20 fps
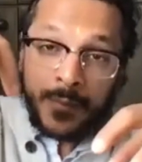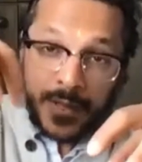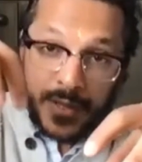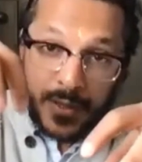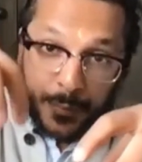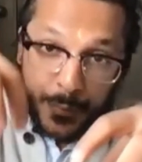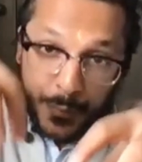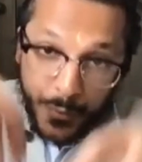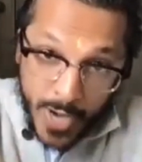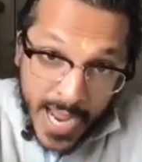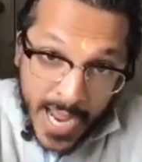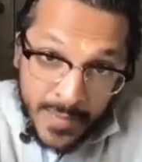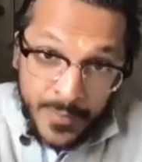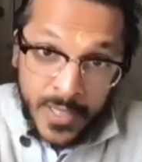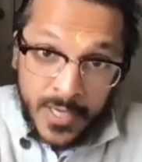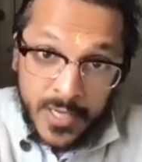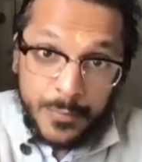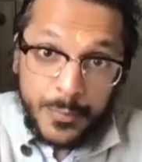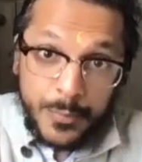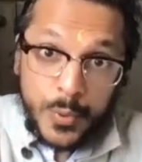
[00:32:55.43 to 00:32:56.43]
but the
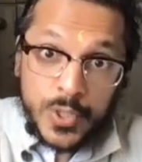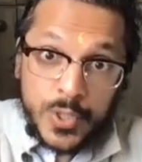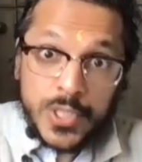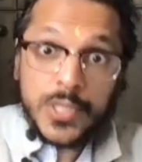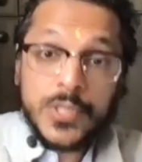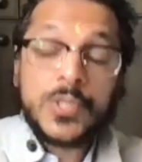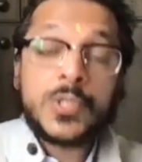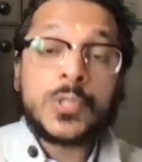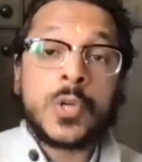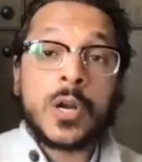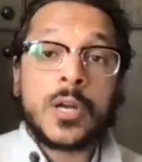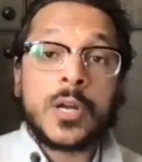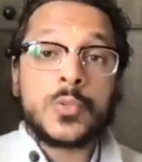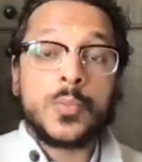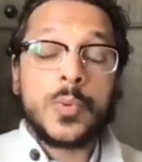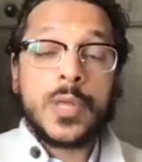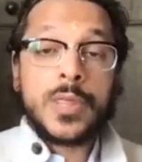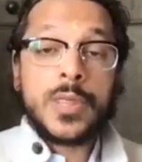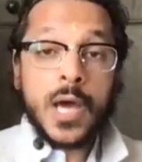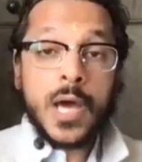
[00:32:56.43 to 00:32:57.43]
primary puja
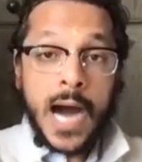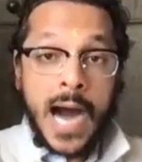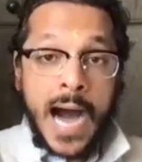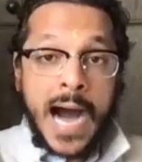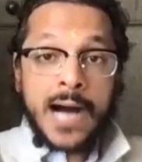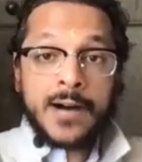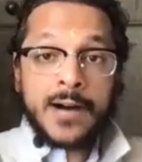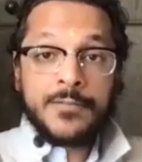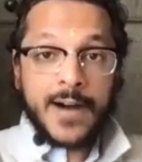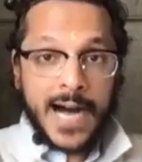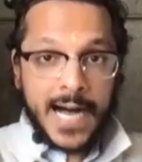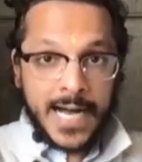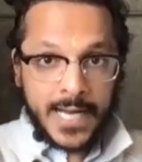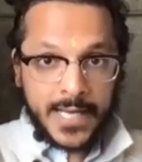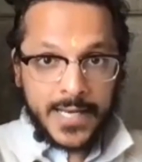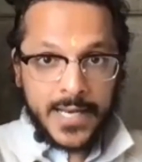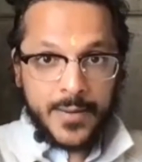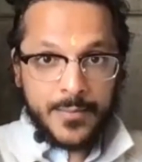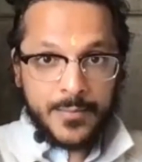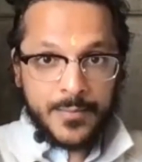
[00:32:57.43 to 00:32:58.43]
starts with
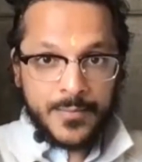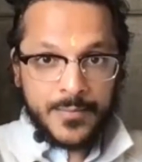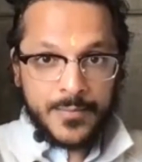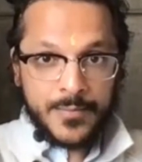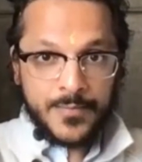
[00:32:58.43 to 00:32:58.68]
avahanam.